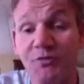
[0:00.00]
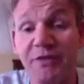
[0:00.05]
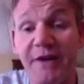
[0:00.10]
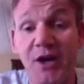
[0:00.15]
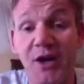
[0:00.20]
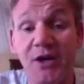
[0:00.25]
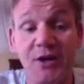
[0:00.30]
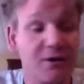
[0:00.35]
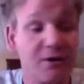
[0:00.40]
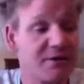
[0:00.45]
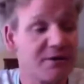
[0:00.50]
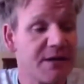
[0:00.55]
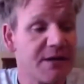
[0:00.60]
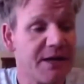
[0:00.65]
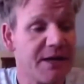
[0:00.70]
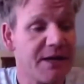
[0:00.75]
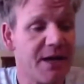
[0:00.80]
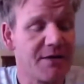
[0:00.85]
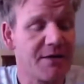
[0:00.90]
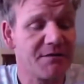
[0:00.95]
very early on
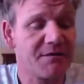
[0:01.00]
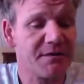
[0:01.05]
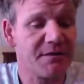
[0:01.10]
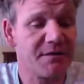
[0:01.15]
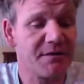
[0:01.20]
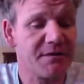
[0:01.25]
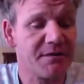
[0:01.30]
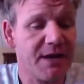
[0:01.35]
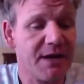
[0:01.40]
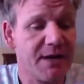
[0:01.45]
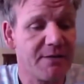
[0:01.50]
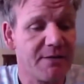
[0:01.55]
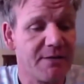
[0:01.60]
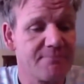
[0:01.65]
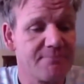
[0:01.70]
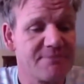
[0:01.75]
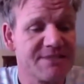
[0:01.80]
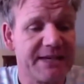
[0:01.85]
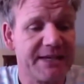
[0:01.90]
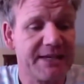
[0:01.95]
in life.
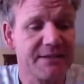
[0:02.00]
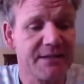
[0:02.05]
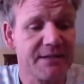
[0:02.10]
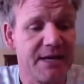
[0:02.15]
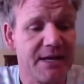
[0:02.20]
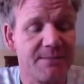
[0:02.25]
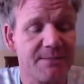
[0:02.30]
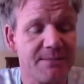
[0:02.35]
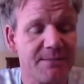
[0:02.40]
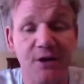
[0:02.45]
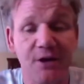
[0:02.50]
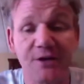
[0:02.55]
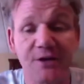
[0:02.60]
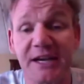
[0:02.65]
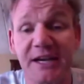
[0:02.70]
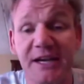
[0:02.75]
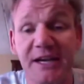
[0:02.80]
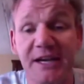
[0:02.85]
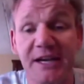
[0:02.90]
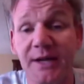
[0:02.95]
Sadly,
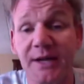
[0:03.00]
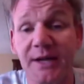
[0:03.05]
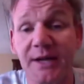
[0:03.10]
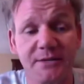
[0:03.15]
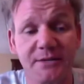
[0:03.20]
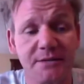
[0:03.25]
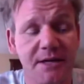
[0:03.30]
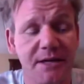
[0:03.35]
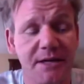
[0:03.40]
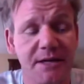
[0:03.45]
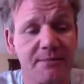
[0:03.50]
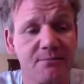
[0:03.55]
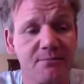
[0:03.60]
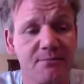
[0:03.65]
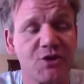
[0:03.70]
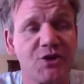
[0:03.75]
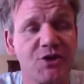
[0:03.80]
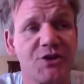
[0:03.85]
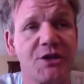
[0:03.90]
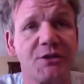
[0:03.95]

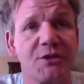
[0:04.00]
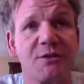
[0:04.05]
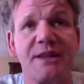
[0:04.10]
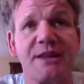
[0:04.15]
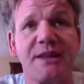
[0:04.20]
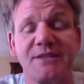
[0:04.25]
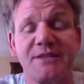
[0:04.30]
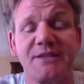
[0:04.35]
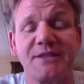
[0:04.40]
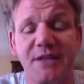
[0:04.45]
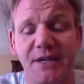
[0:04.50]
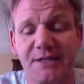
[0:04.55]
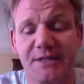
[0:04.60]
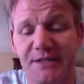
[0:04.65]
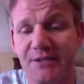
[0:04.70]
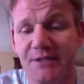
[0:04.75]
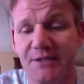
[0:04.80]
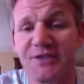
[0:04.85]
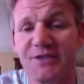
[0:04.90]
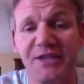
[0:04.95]
what do you do at the age of
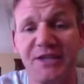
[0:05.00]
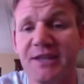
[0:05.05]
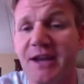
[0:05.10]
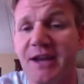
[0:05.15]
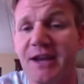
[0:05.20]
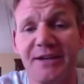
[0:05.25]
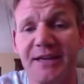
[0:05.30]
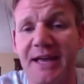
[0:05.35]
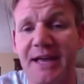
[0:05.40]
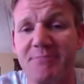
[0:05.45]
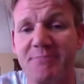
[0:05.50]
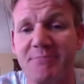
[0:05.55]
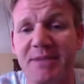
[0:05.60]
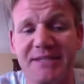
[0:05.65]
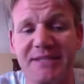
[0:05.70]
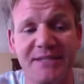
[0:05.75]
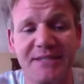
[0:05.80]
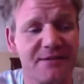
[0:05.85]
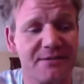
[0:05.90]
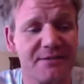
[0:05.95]
19? Do you get
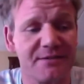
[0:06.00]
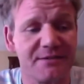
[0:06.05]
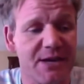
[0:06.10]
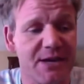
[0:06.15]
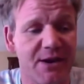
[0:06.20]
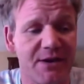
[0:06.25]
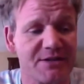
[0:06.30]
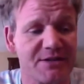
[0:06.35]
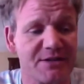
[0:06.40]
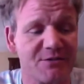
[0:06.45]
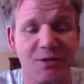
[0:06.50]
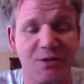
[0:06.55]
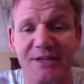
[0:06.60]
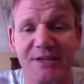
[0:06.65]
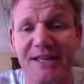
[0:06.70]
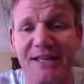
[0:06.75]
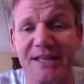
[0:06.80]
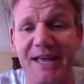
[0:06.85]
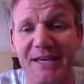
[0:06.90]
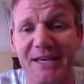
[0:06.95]
bitter? No, I just wanted
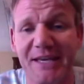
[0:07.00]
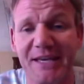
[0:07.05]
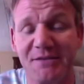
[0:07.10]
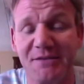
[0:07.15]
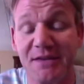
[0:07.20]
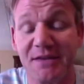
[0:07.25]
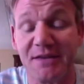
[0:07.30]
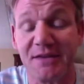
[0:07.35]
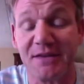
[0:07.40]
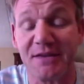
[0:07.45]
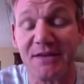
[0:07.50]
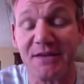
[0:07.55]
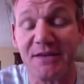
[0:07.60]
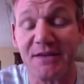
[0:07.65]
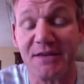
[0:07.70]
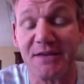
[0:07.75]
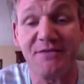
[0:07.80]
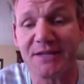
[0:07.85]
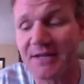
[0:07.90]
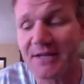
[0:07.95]
to get even.
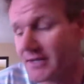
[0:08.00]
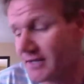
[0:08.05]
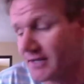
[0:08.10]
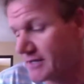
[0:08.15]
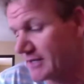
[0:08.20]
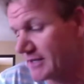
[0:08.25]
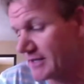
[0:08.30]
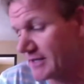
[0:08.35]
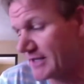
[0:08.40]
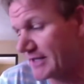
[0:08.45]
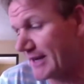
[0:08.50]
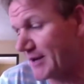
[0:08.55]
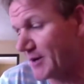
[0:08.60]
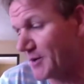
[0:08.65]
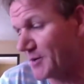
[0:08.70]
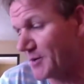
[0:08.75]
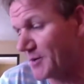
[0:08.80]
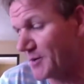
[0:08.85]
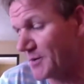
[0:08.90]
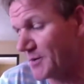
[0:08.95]

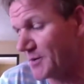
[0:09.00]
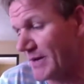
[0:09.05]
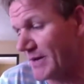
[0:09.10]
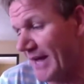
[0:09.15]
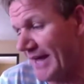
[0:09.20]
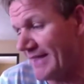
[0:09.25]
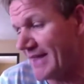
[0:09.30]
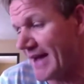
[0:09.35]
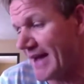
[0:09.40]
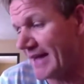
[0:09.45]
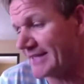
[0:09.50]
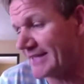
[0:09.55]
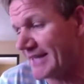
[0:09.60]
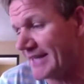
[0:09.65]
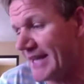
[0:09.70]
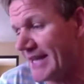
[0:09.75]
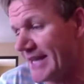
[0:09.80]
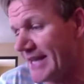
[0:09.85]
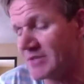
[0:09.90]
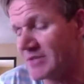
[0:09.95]
So in that
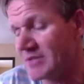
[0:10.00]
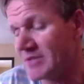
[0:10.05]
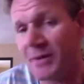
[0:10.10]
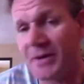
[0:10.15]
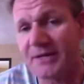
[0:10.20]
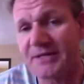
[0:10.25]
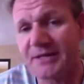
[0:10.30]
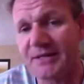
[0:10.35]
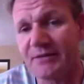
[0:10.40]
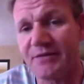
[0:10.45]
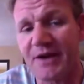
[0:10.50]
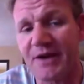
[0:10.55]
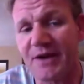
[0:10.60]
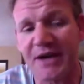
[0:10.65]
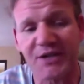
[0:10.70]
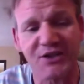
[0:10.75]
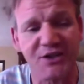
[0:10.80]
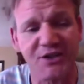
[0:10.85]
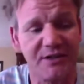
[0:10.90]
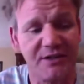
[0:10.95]
team-spirited
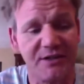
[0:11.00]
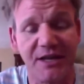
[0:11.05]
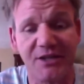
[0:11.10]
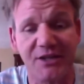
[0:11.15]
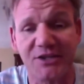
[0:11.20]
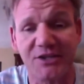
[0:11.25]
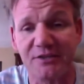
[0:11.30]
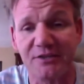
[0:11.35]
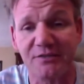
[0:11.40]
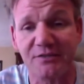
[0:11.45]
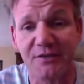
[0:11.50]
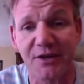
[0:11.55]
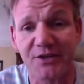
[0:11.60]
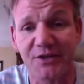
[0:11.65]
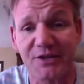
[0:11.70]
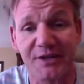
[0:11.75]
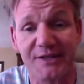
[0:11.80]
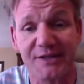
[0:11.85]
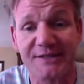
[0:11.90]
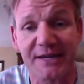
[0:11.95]
fashion, kitchens
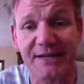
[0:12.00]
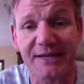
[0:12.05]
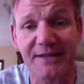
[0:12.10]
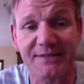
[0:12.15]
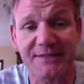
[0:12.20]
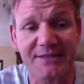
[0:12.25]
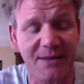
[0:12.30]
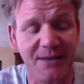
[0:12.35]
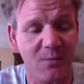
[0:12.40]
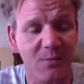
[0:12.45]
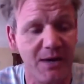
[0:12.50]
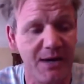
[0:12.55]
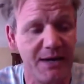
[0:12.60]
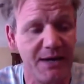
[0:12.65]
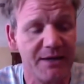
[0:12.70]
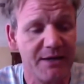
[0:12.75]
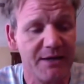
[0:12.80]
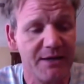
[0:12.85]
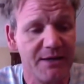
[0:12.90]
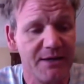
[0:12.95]
function exactly the
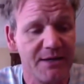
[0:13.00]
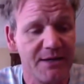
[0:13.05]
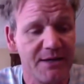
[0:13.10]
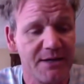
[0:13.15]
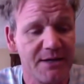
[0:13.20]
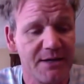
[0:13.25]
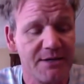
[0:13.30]
same way.